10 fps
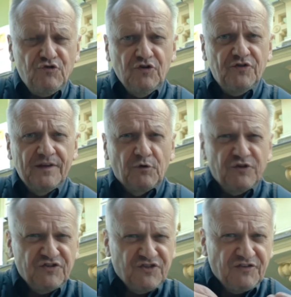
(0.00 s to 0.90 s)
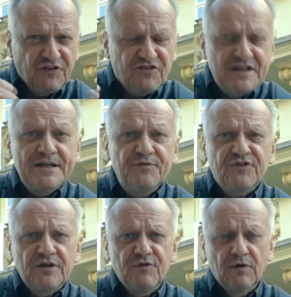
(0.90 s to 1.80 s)
using the
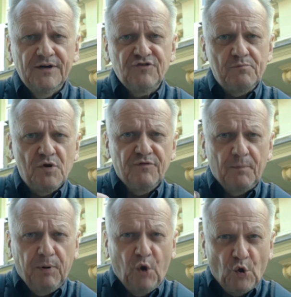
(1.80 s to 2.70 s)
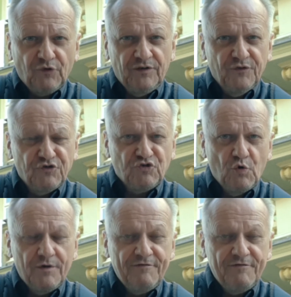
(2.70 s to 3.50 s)
recitatives, if you like, to move the plot and the story